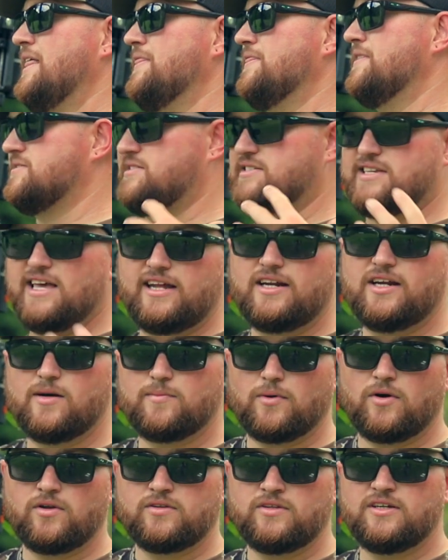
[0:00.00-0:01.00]
The
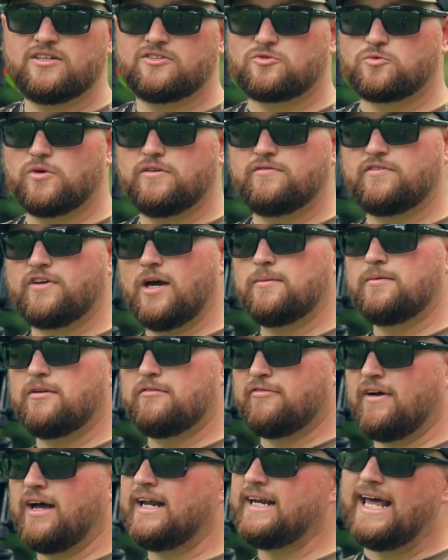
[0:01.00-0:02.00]
setup on this, we've come to
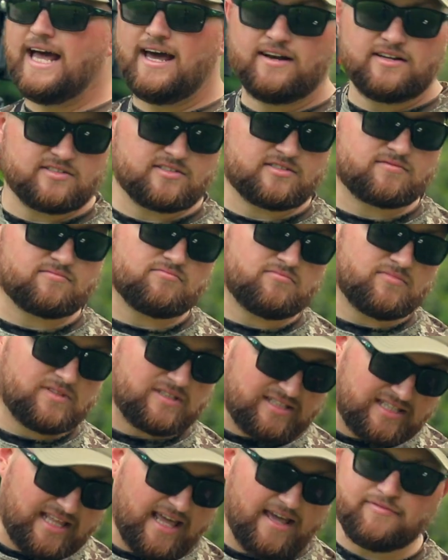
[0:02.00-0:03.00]
find out, is
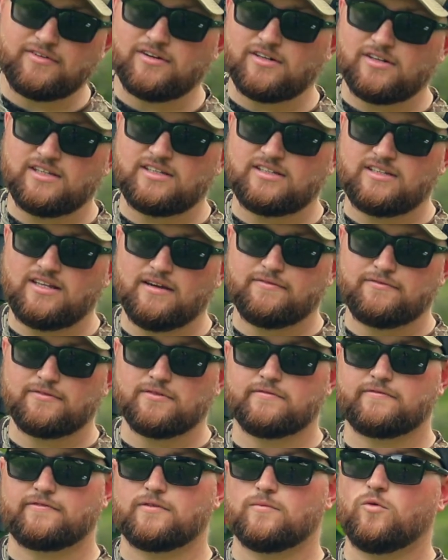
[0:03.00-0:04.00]
definitely
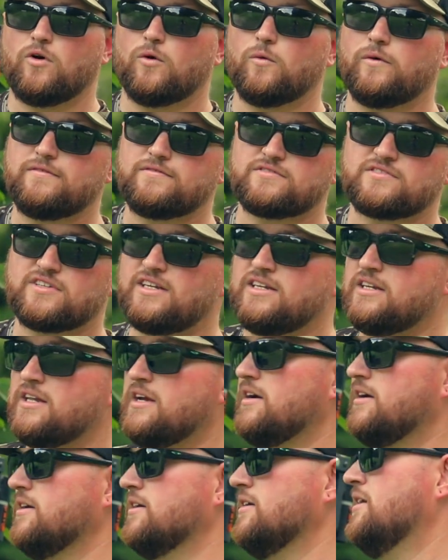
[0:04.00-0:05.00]
different from what we've seen
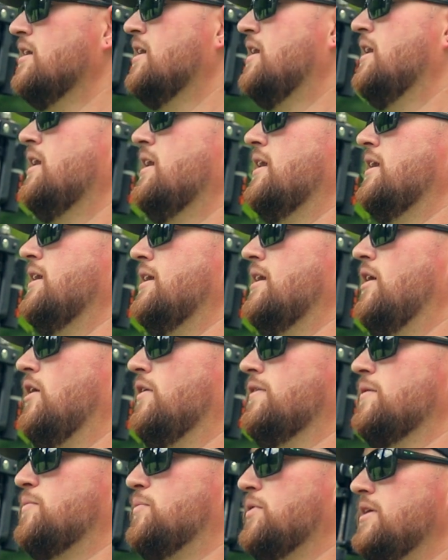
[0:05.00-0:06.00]
here
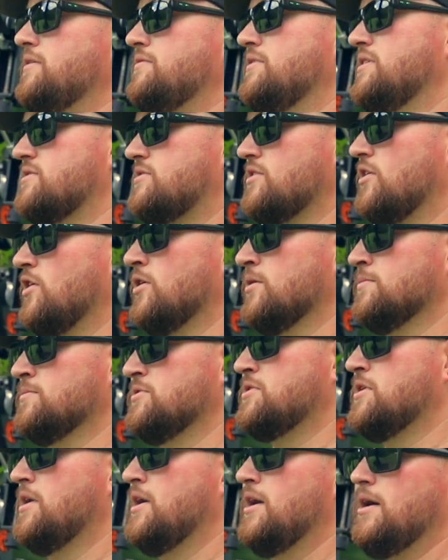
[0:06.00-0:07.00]
on the previous
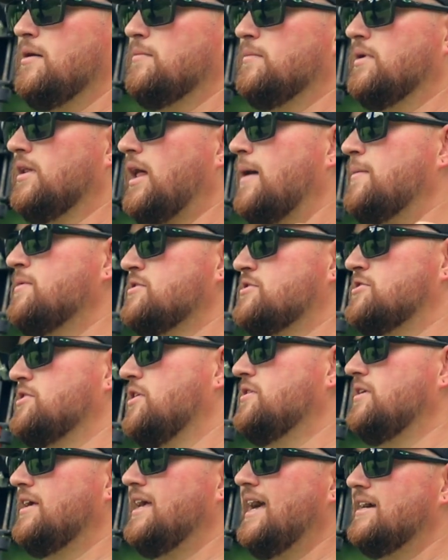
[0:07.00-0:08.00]
arms. But I'm gonna show
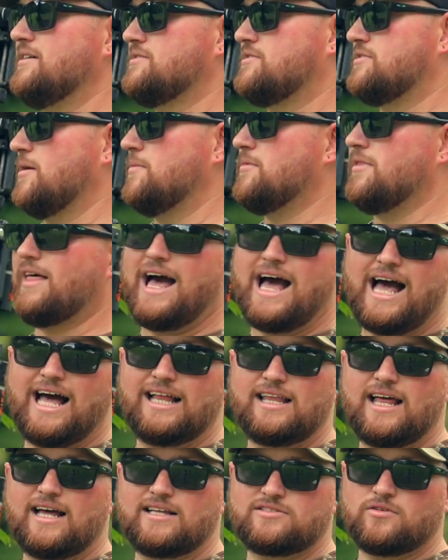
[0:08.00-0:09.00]
you guys some of the
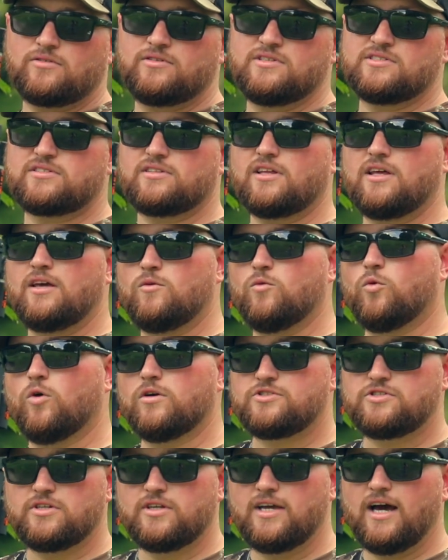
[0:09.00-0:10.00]
highlights on this thing,
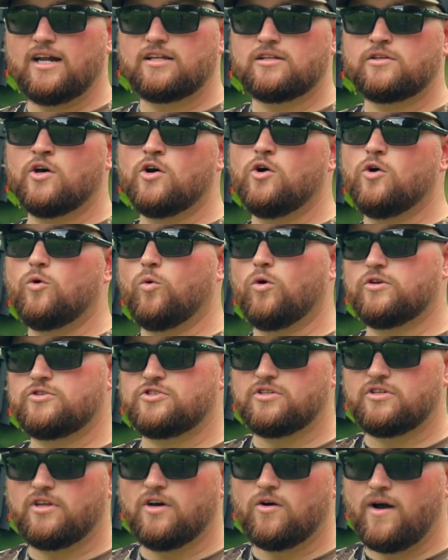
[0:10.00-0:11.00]
what you gotta know, what
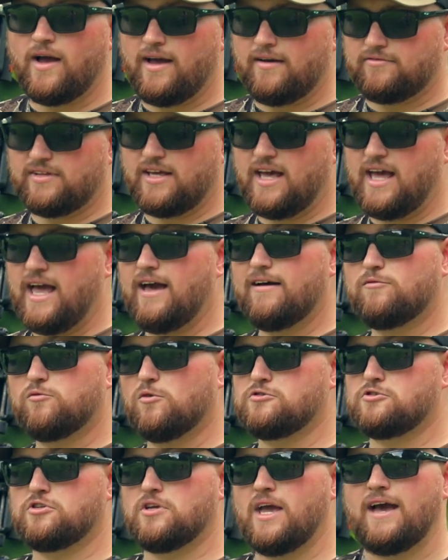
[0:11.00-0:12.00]
you don't have to have,
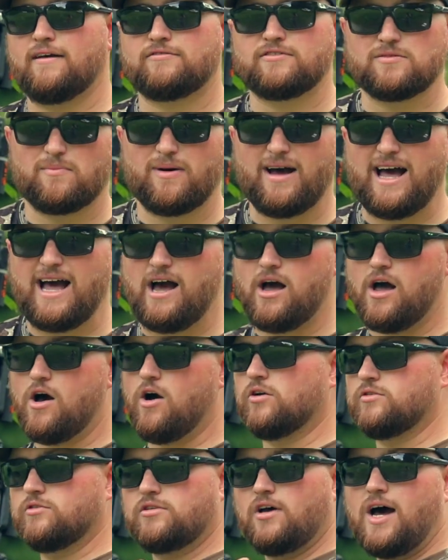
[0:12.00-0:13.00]
what you have to buy
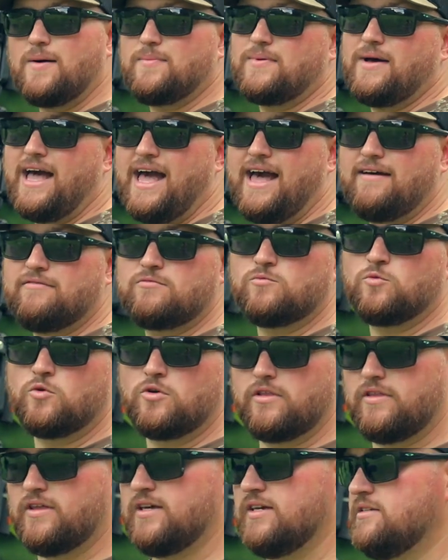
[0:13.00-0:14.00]
on top of having one
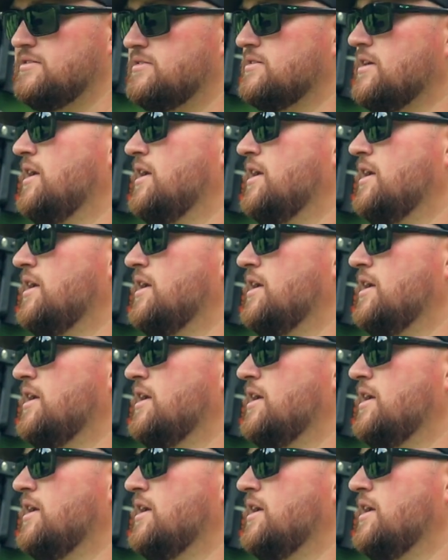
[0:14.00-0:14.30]
of these.